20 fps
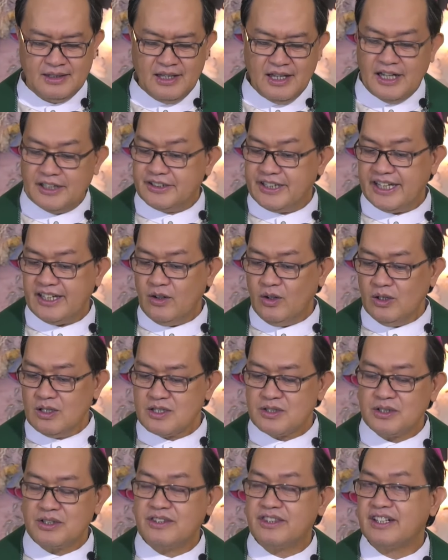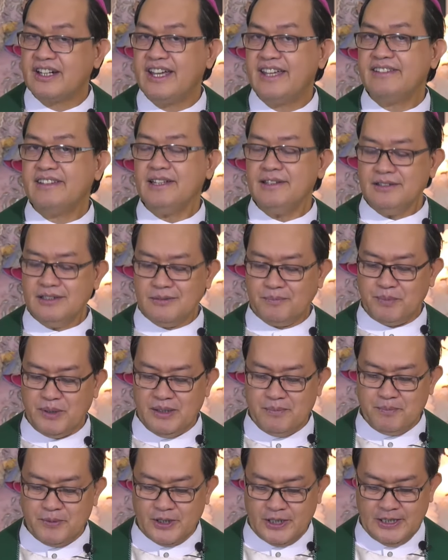They also threatened the
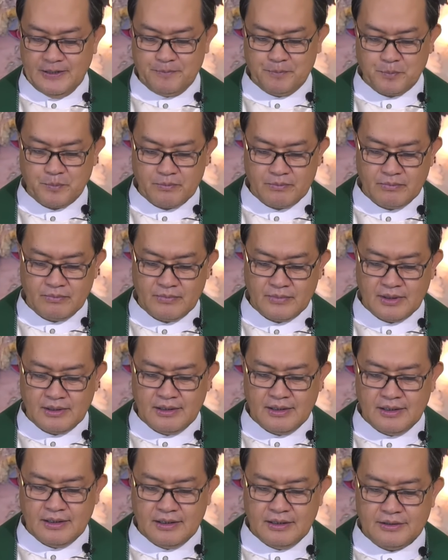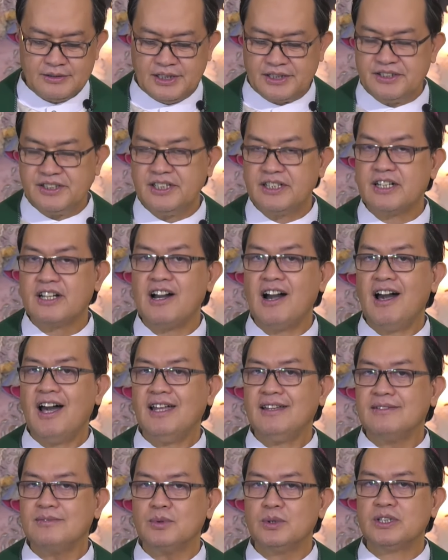people that their
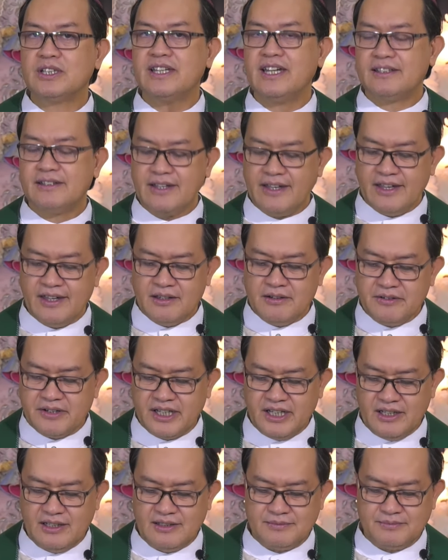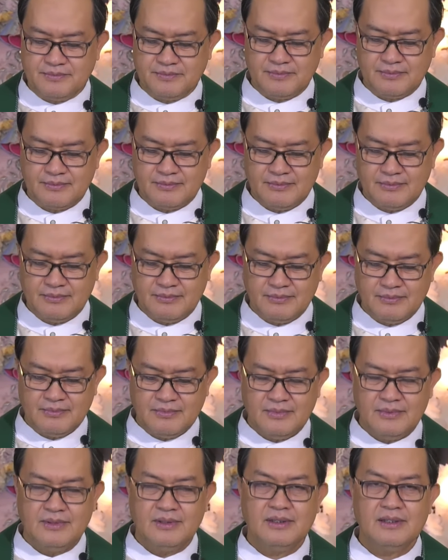god would get angry
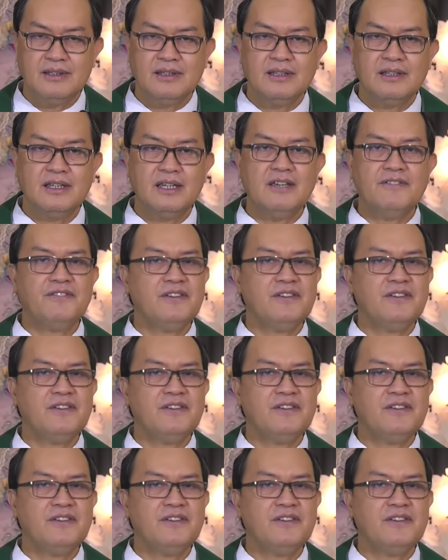if